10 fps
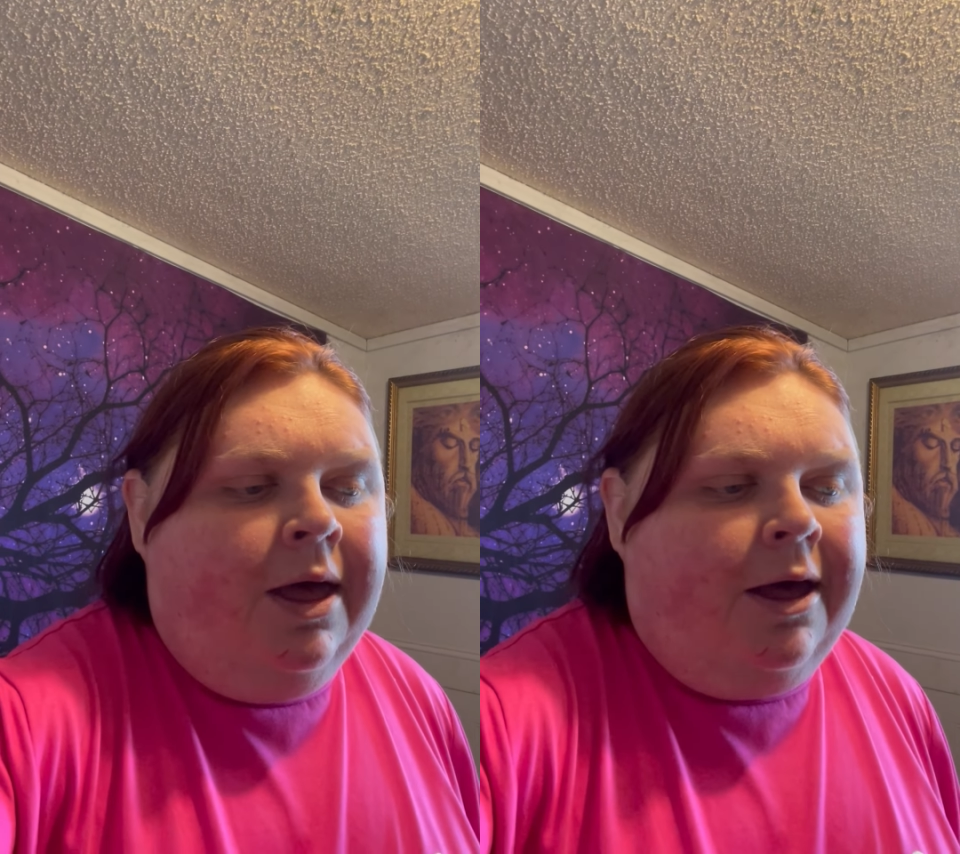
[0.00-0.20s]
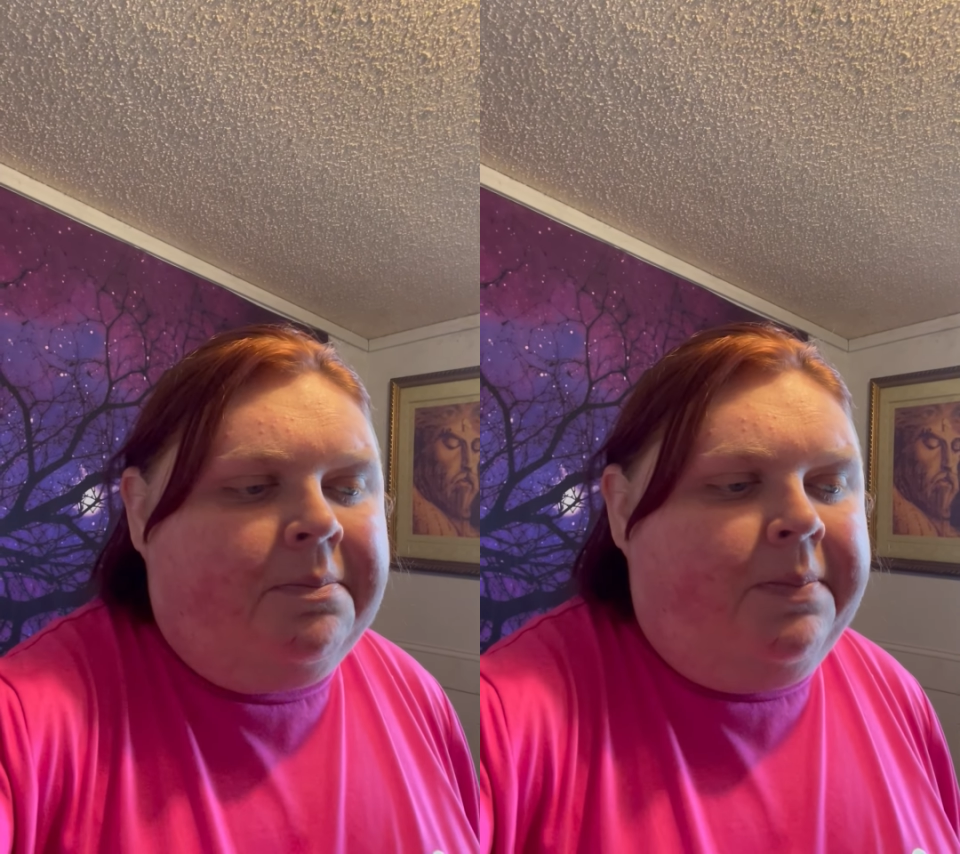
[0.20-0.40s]

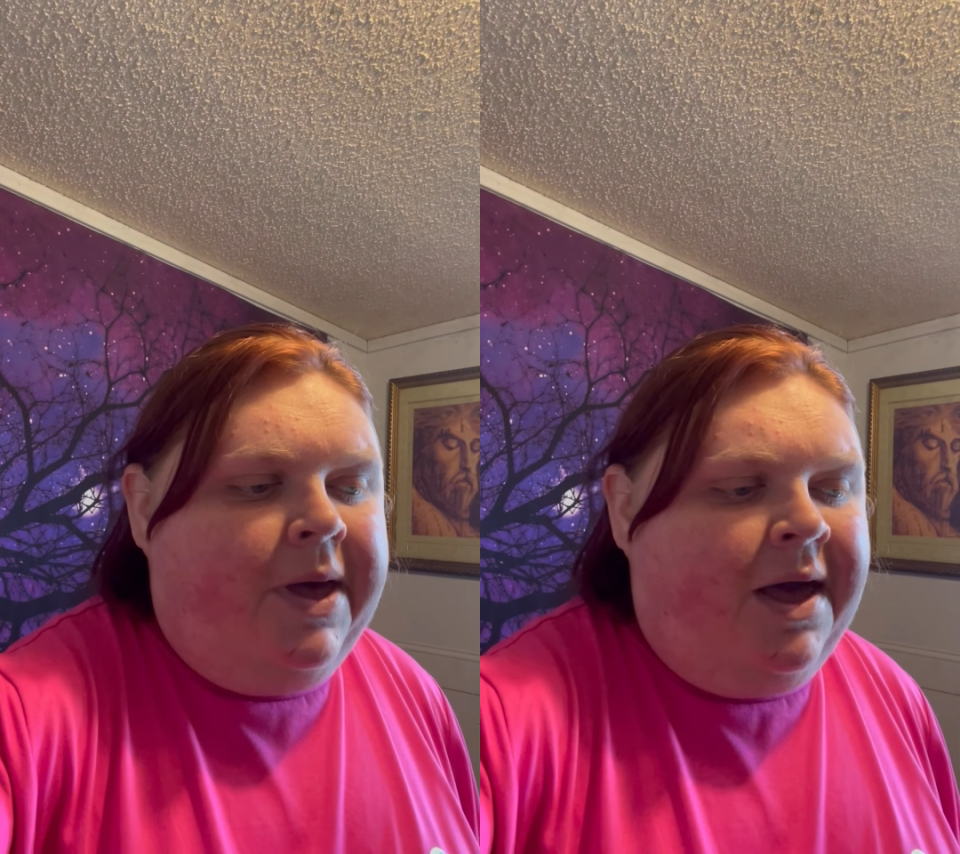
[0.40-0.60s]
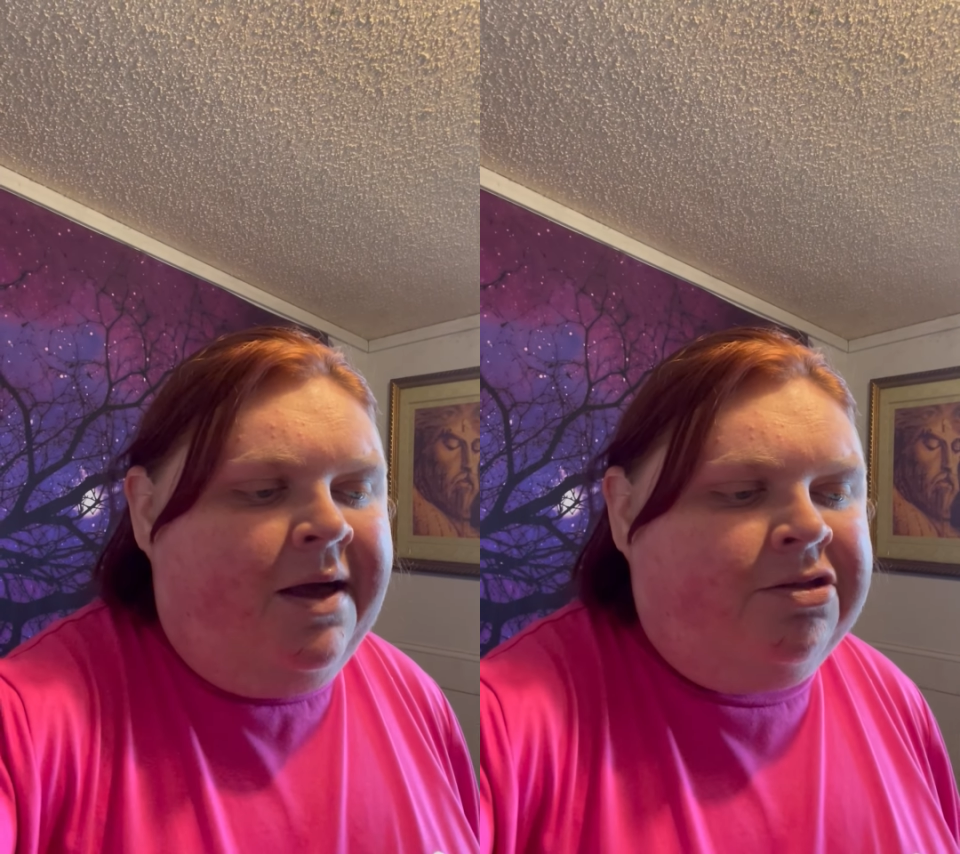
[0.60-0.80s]

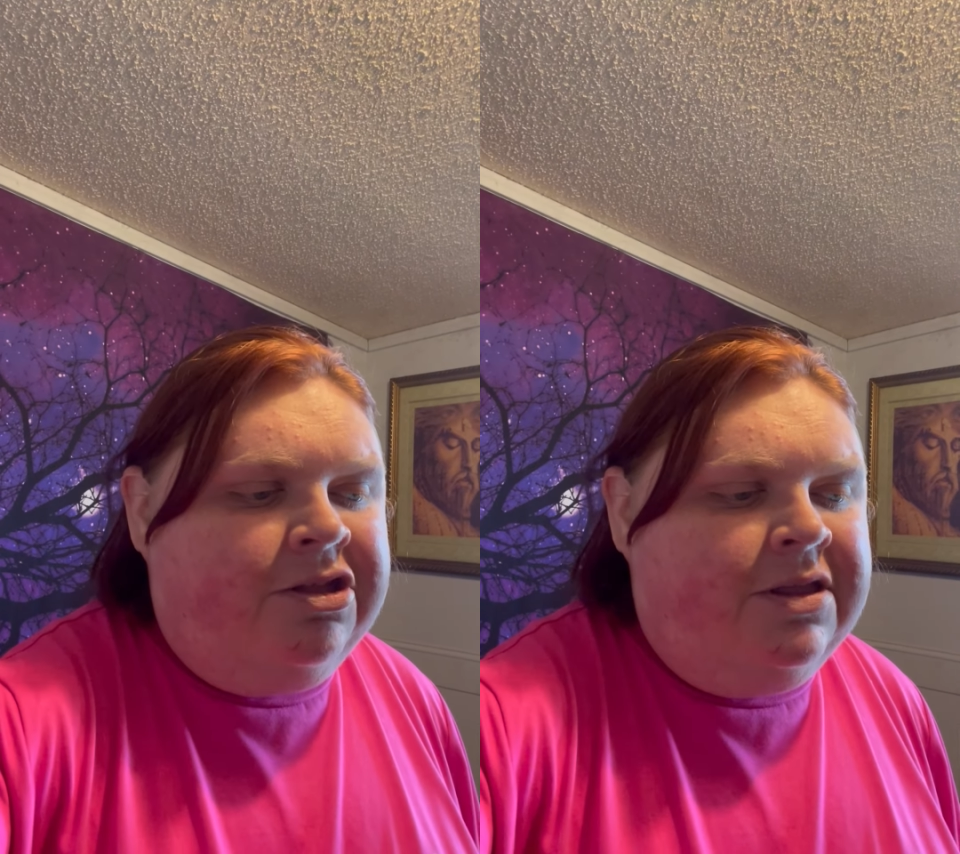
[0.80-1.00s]
about you